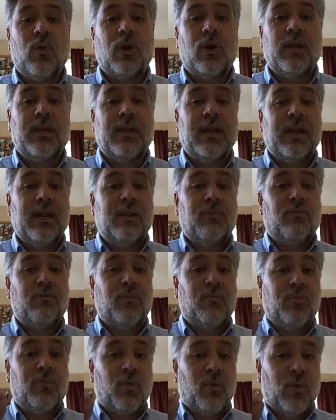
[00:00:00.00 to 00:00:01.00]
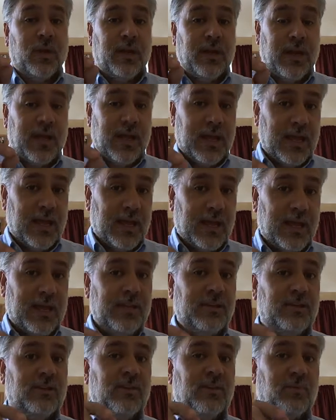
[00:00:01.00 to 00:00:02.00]
are getting from point
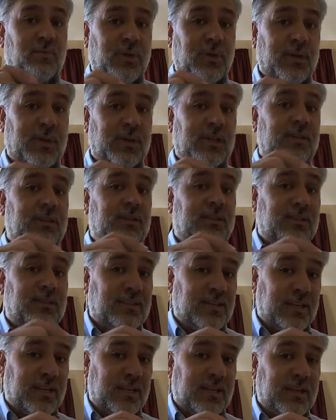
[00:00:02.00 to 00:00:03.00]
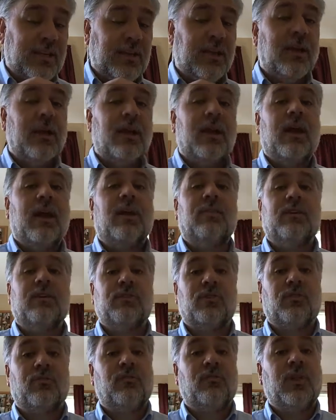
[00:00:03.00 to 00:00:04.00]
A to B to C, and
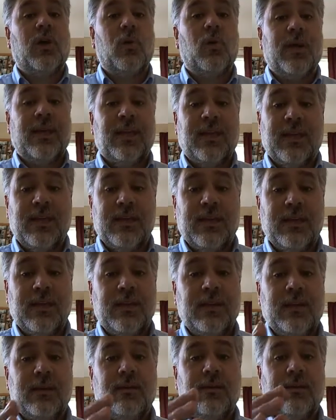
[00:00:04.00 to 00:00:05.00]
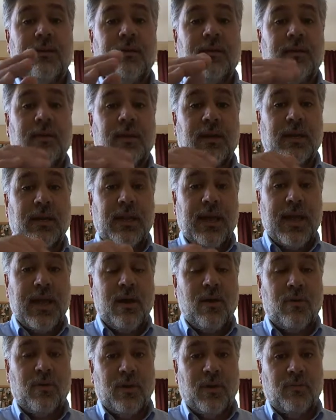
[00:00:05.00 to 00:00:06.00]
that you're flowing in and
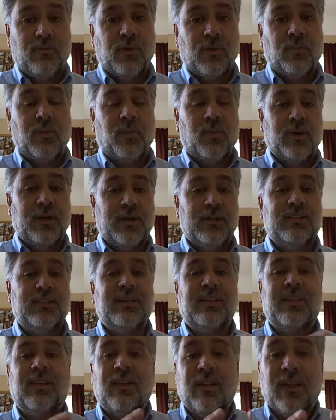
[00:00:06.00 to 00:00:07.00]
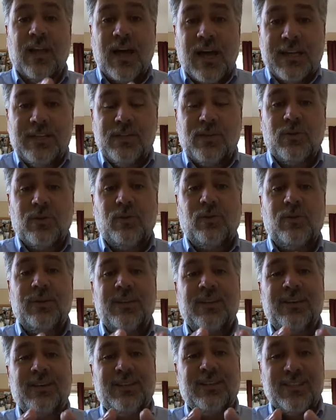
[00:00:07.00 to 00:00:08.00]
out of your points in a logical
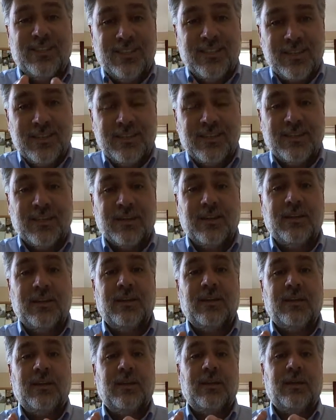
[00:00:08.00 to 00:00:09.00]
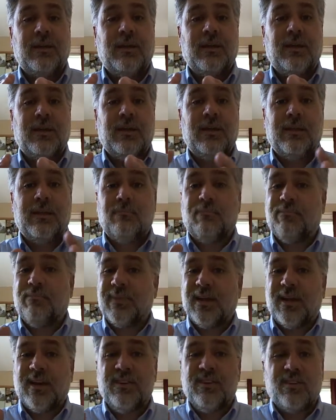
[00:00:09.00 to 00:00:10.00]
and consistent and
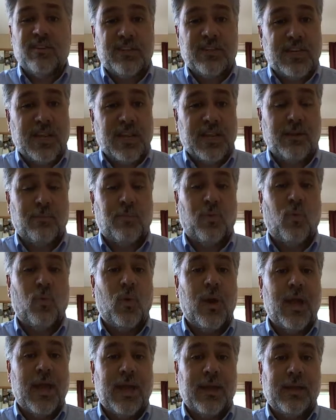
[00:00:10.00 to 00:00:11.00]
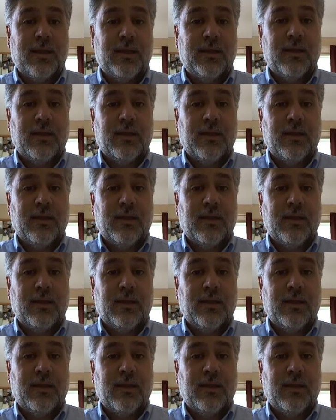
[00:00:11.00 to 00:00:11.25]
understandable way.